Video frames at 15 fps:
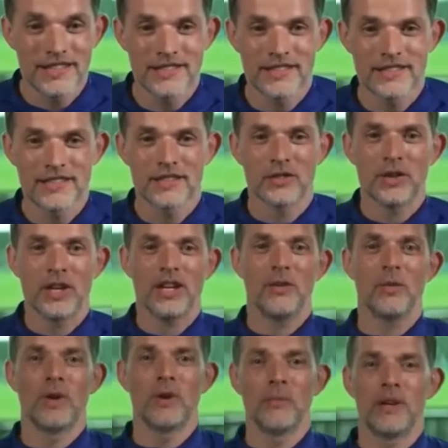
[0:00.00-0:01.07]
This is a tricky
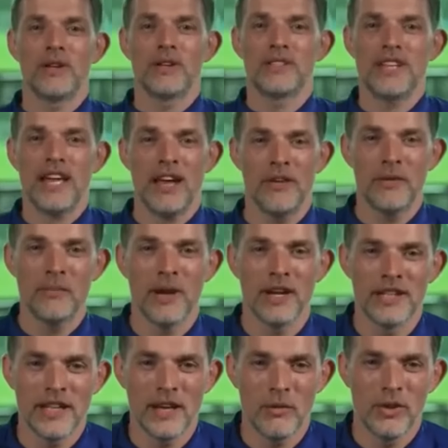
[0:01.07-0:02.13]
one because
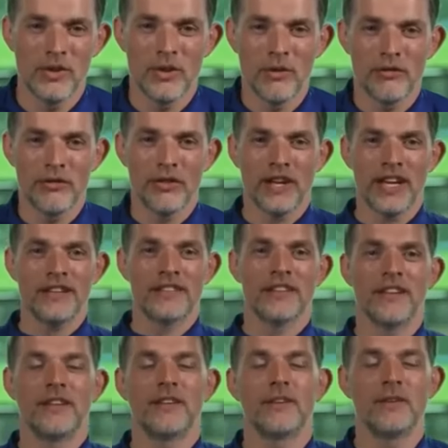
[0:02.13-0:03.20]
everybody I will now forget
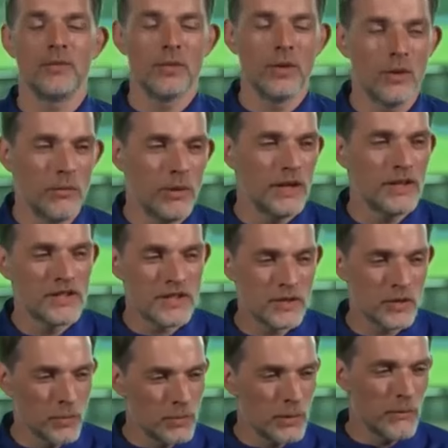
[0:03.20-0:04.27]
will be
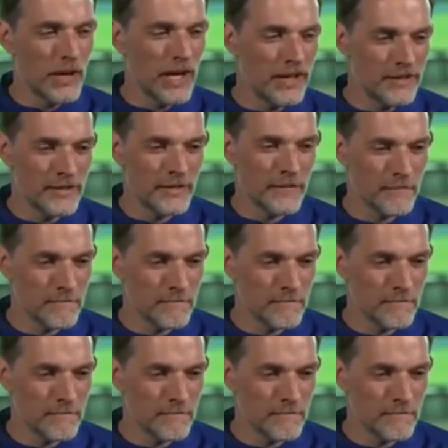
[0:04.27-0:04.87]
super mad.